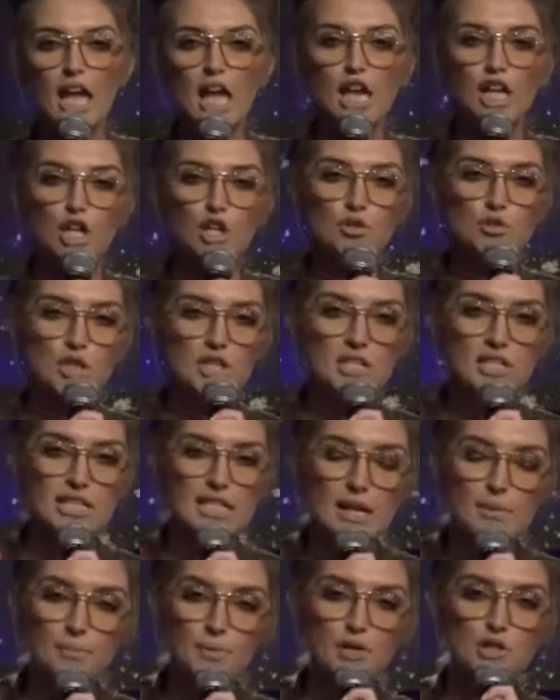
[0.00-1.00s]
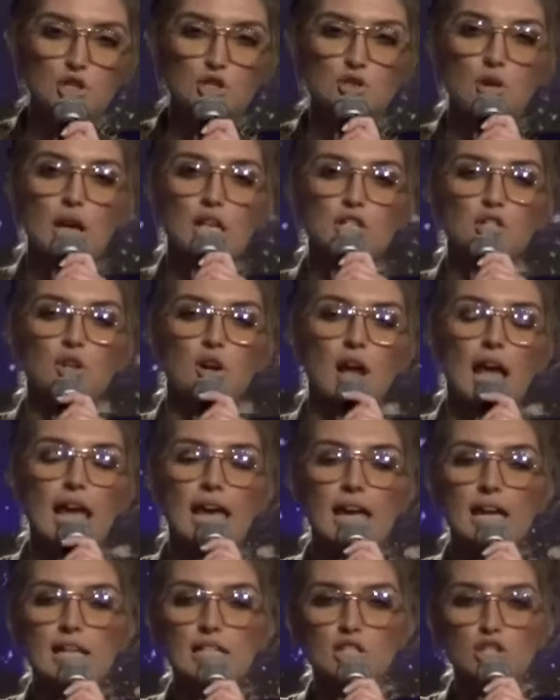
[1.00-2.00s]
You just simply stretch your
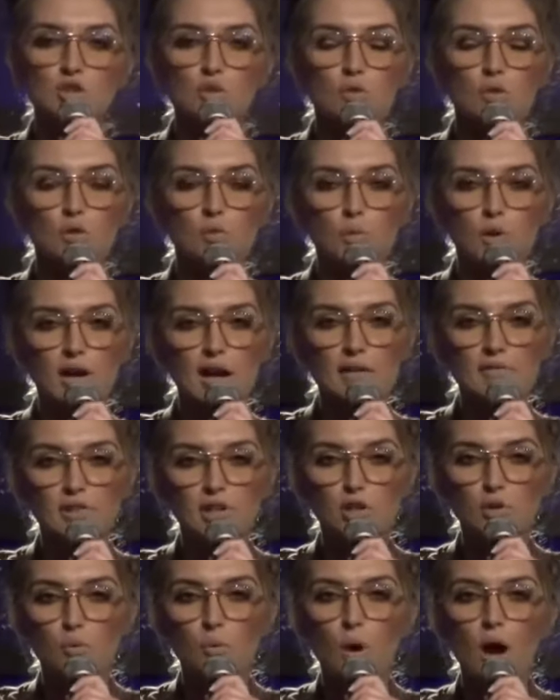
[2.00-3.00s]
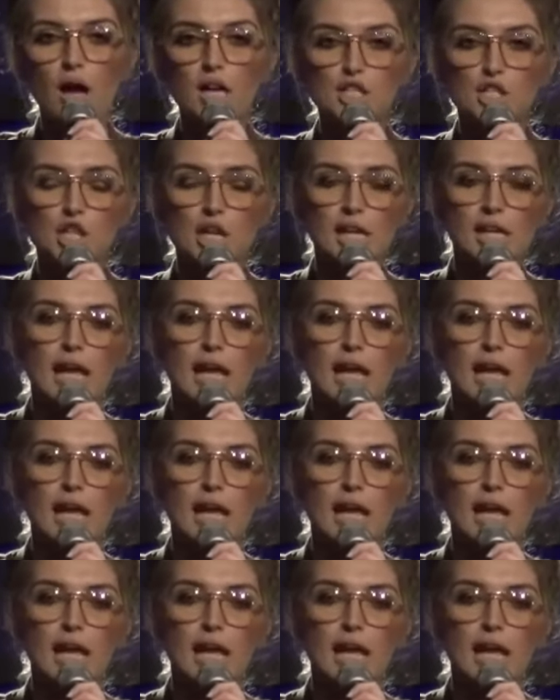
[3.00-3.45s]
hands toward wherever you're watching,